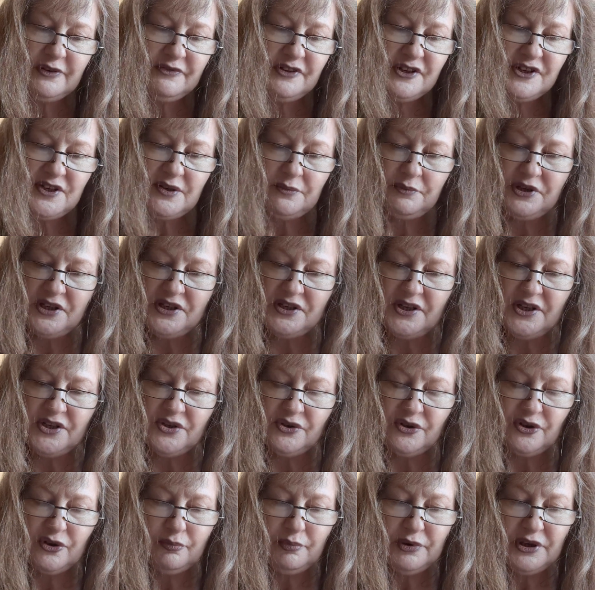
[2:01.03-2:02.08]
But for some reason, I
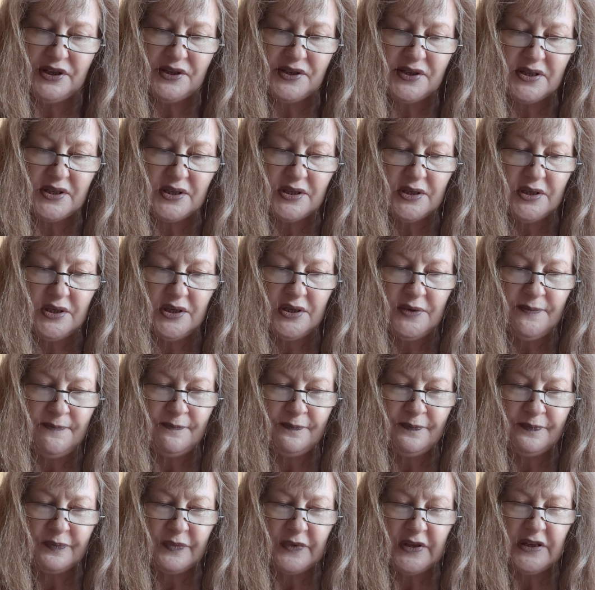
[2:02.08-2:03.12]
took a bus.
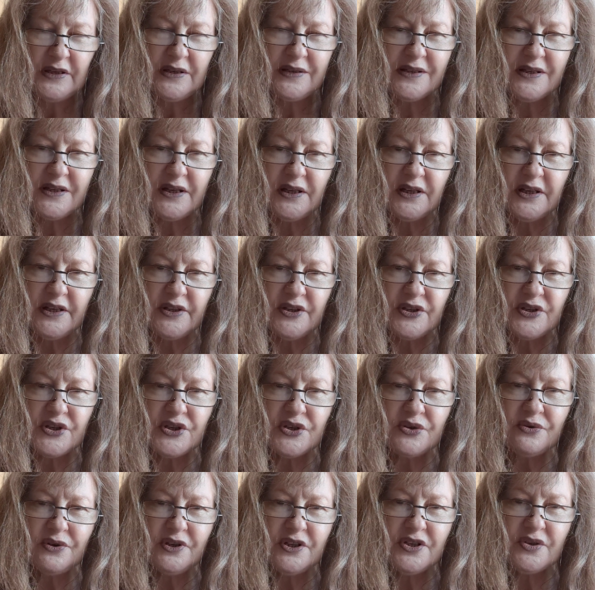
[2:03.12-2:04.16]
Suddenly, the
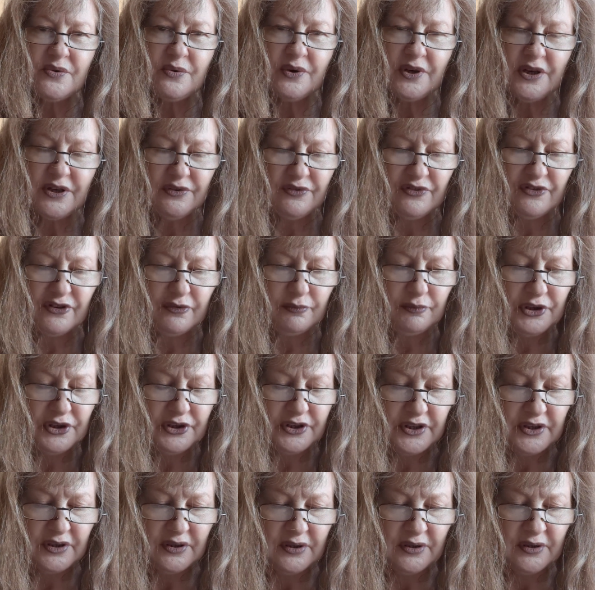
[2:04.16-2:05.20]
streets were
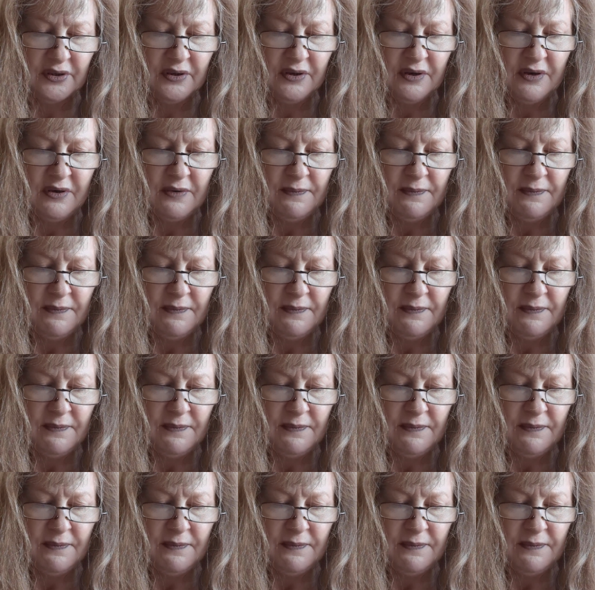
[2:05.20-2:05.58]
unfamiliar,